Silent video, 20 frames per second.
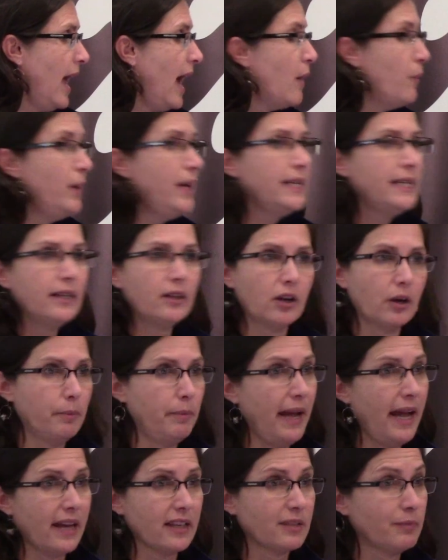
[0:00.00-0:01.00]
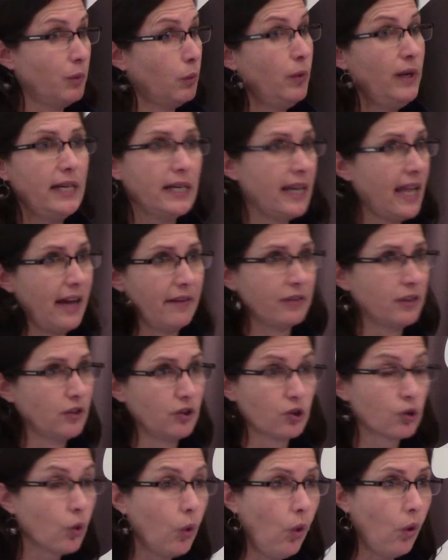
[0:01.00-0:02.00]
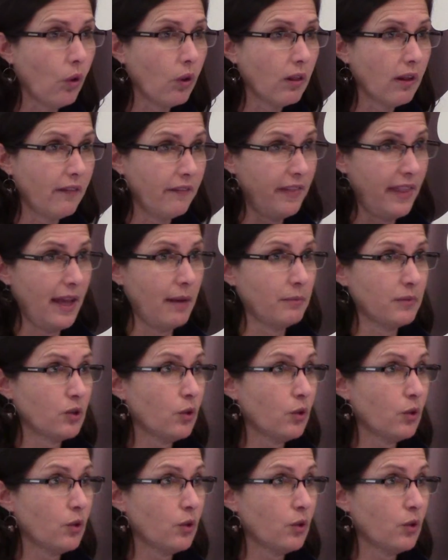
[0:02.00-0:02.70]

and we did our best, but we didn't have control of them.